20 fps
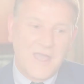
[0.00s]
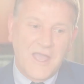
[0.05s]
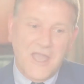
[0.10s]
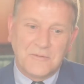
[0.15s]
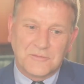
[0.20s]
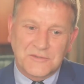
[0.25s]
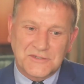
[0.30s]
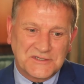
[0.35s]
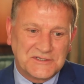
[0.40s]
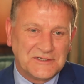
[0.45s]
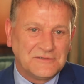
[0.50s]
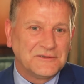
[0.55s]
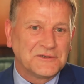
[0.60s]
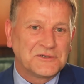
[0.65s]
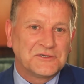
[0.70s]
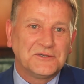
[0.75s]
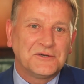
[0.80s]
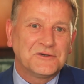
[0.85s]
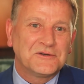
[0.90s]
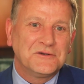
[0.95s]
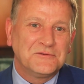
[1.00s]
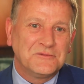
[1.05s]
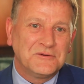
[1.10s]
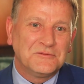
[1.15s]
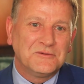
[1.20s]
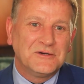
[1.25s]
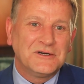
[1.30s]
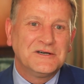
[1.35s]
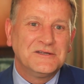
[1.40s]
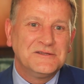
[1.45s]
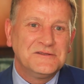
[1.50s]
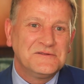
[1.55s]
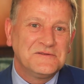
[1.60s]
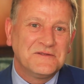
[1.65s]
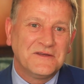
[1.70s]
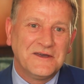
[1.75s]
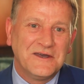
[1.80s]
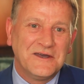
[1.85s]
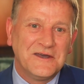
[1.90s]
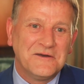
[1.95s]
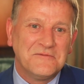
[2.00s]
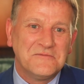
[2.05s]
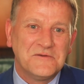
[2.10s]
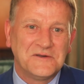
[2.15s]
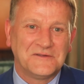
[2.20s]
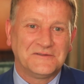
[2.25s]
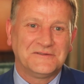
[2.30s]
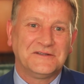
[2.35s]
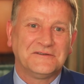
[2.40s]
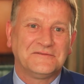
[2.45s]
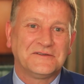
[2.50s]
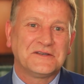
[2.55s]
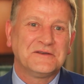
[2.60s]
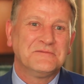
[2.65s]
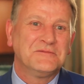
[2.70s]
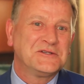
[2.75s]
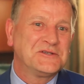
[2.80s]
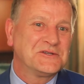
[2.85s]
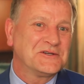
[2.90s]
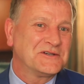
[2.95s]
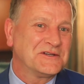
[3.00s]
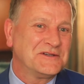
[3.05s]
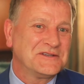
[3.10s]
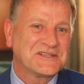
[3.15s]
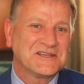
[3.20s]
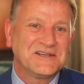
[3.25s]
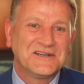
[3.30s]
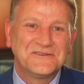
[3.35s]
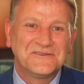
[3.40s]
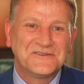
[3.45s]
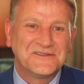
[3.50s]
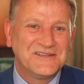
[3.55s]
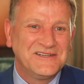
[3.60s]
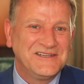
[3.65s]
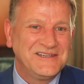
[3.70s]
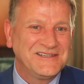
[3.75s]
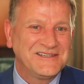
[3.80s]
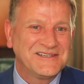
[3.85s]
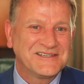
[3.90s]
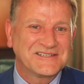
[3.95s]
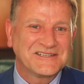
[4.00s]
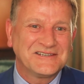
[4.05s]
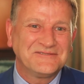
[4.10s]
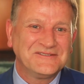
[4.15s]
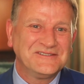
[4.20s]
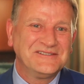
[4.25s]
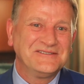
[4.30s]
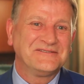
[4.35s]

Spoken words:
It was still a shock that we won. I think the majority is 187